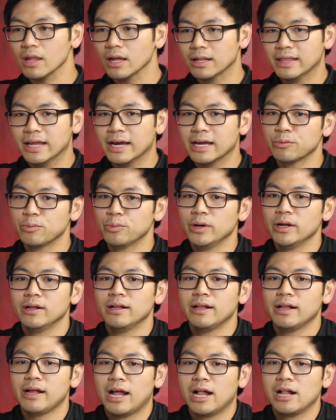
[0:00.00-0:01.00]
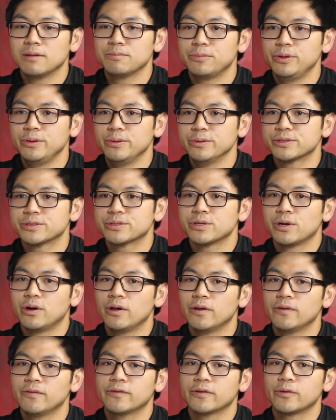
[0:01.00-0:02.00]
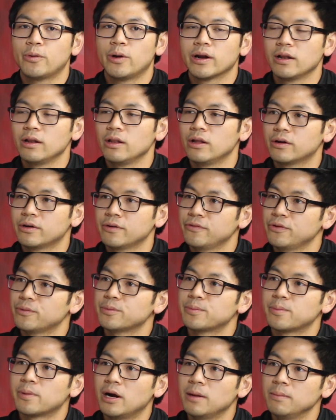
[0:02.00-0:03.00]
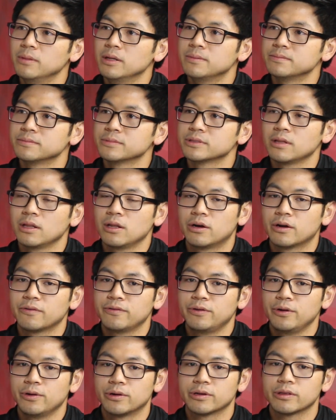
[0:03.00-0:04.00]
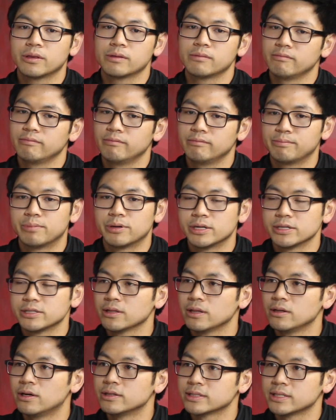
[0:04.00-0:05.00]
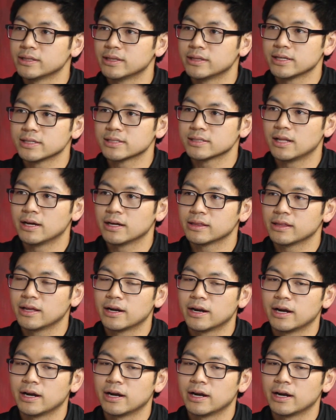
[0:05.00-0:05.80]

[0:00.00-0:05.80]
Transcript: that will help you solve quite a lot of your problems, a lot of your purge loss and things like that.